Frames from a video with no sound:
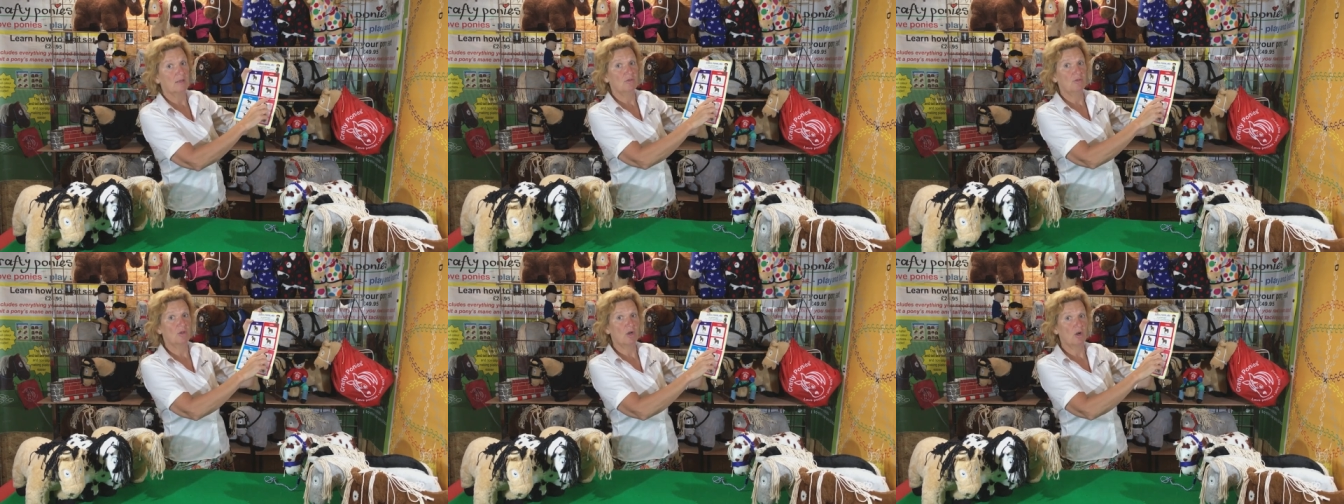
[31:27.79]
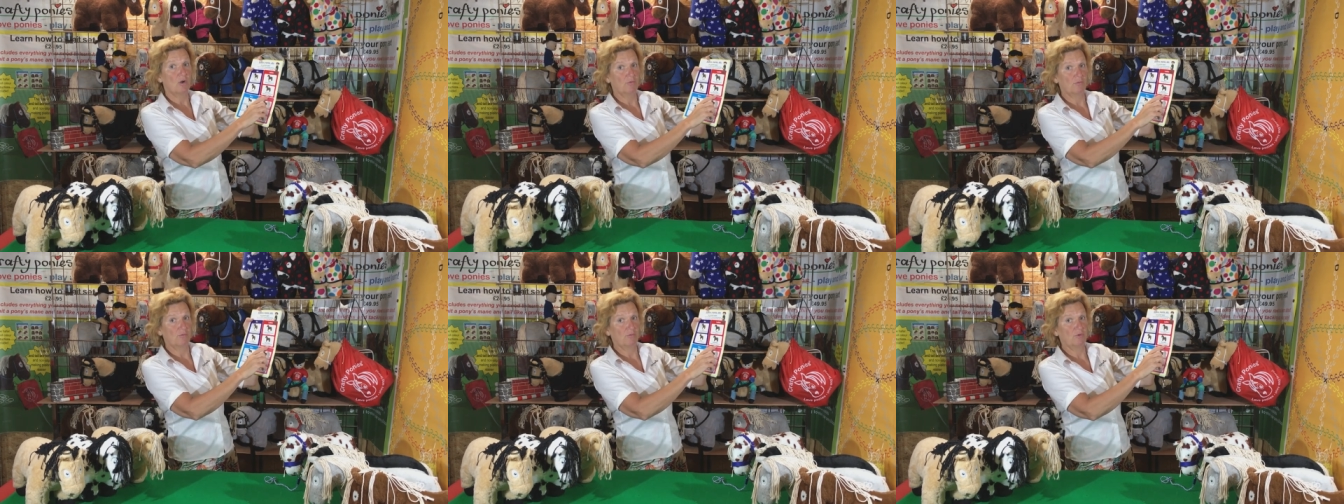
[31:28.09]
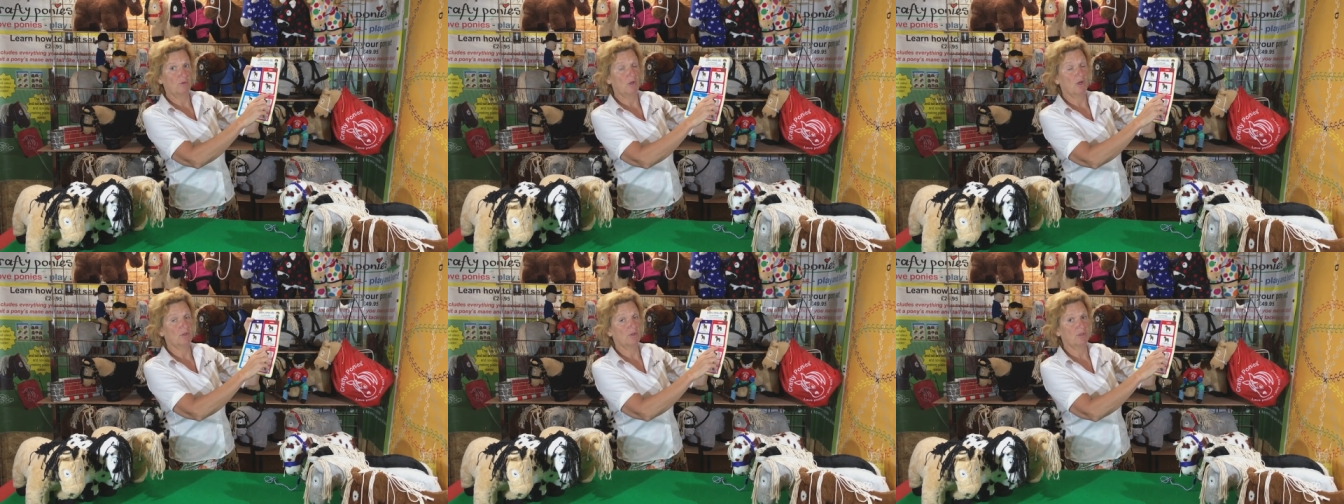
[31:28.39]
not,
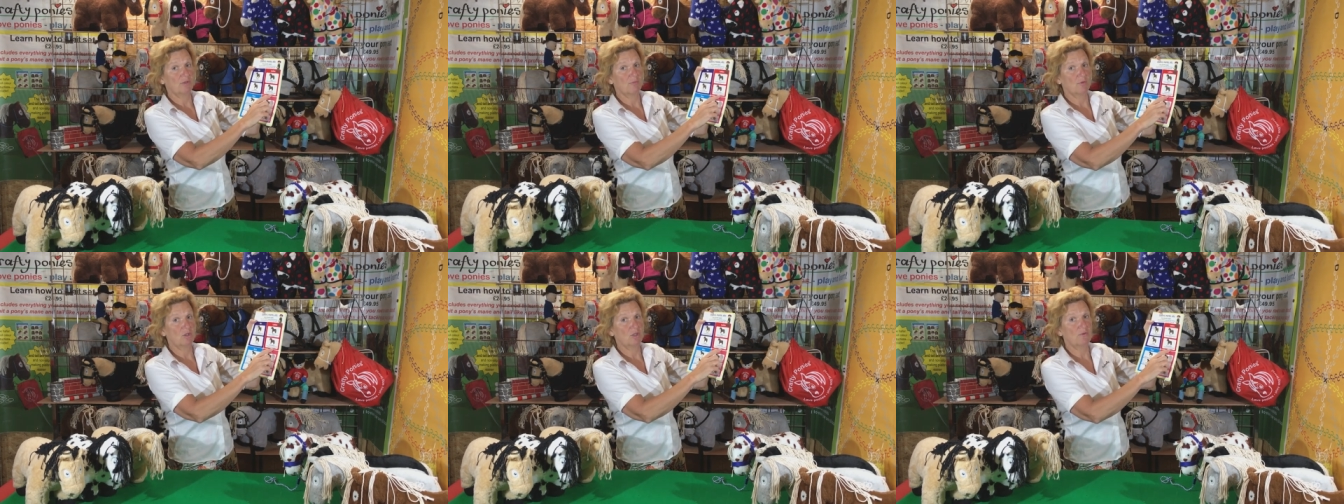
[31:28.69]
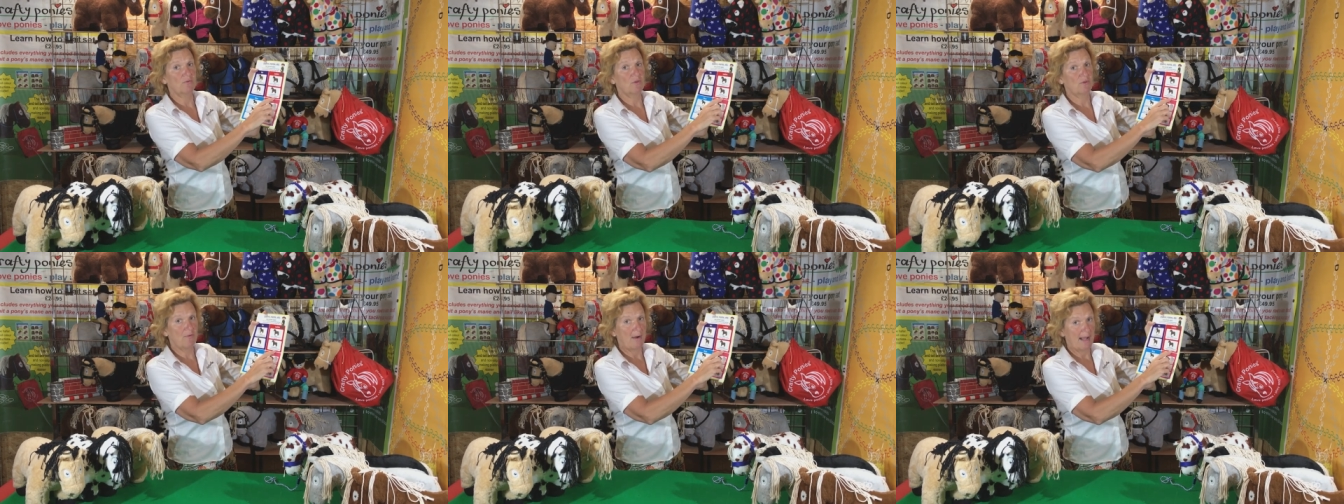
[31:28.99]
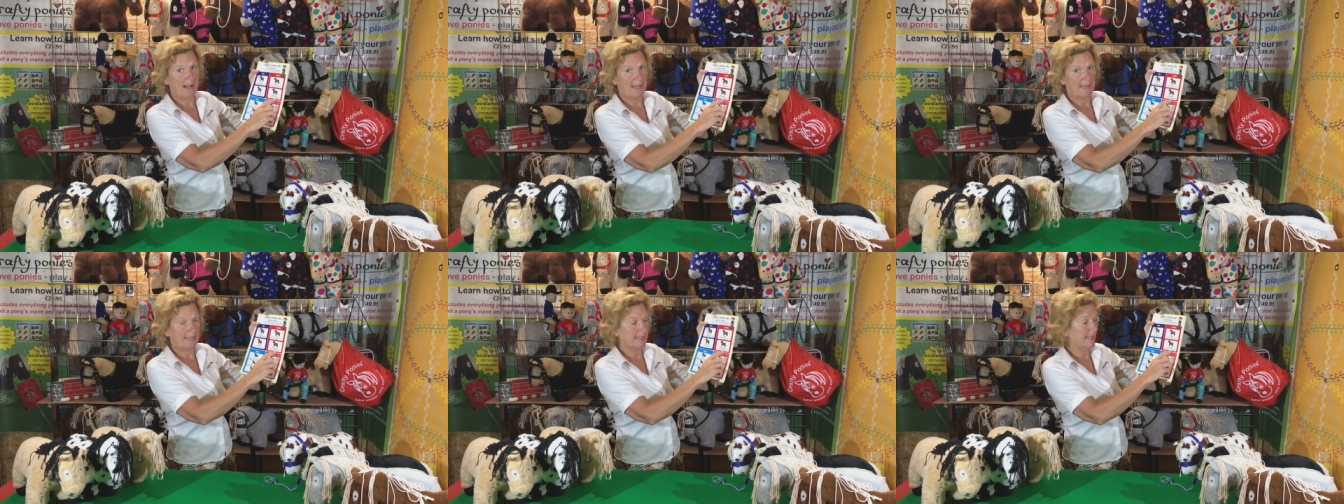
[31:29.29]
not so much for
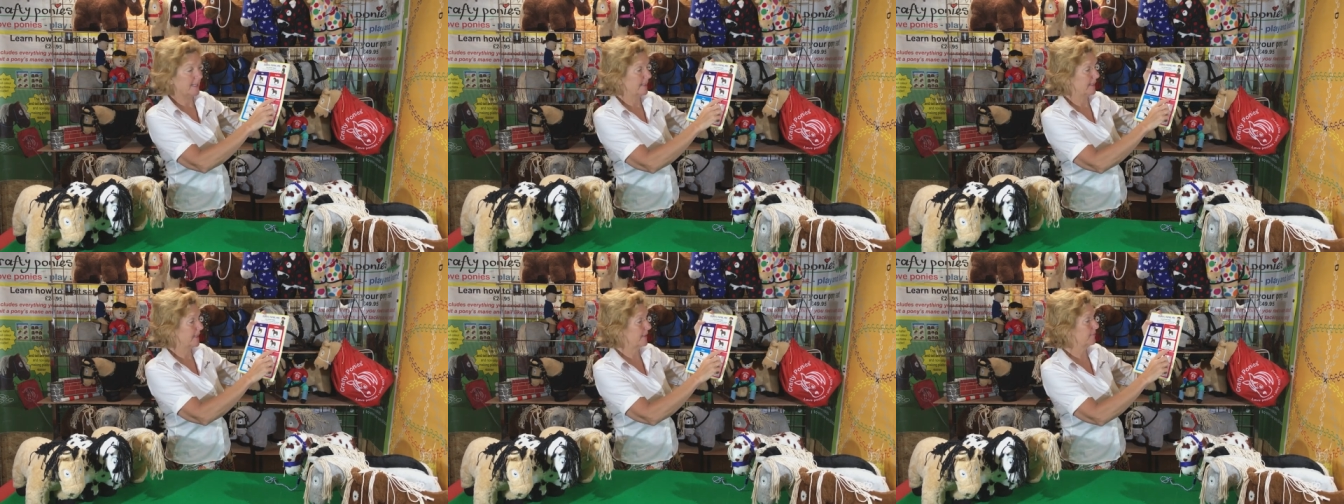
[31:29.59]
riding.